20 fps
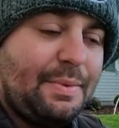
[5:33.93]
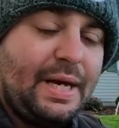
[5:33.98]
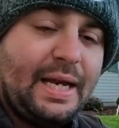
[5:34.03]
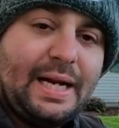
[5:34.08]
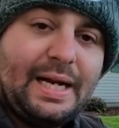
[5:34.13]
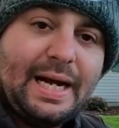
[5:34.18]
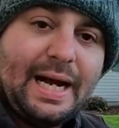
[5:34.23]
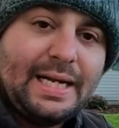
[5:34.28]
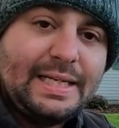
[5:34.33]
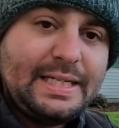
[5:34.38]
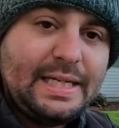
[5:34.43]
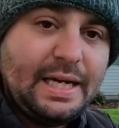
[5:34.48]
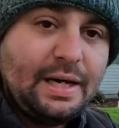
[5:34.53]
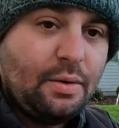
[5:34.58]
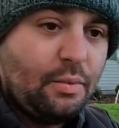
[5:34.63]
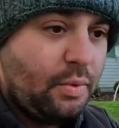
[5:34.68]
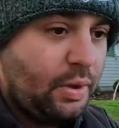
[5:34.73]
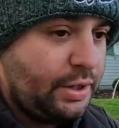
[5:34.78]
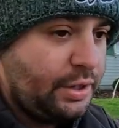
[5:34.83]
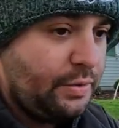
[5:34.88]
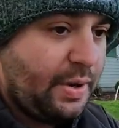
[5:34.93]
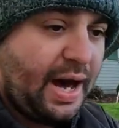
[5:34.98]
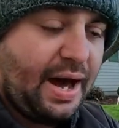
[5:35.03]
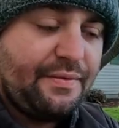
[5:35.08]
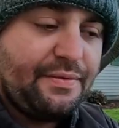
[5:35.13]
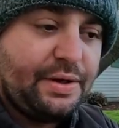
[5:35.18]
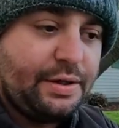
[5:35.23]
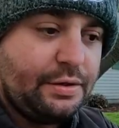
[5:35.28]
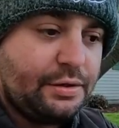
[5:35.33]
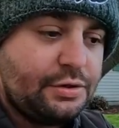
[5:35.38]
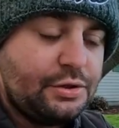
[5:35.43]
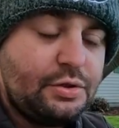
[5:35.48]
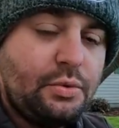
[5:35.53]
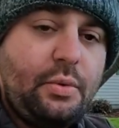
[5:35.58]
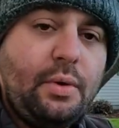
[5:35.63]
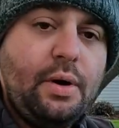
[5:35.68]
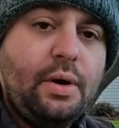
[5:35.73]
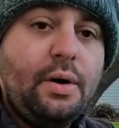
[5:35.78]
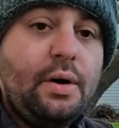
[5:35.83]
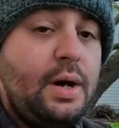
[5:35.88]
get an idea of what you have in your
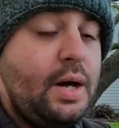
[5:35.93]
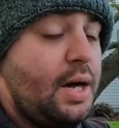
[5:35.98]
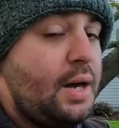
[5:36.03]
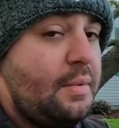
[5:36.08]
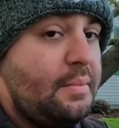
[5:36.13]
soil.